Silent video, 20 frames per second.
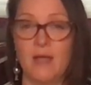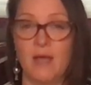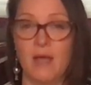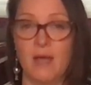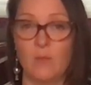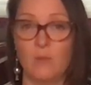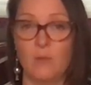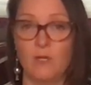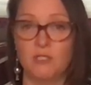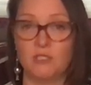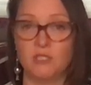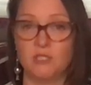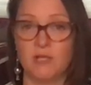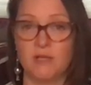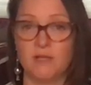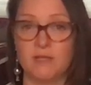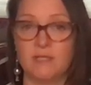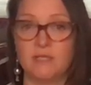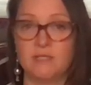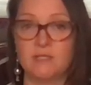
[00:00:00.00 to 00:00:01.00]
and we
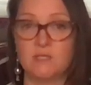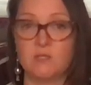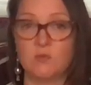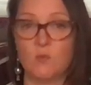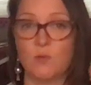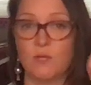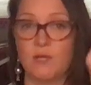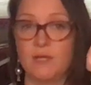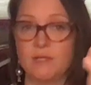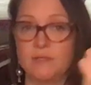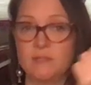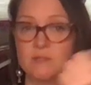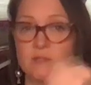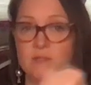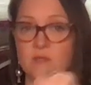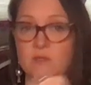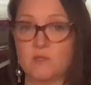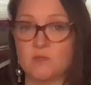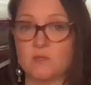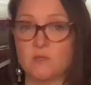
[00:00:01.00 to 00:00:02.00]
gently
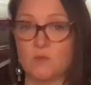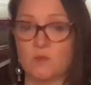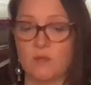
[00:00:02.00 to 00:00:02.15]
squeeze so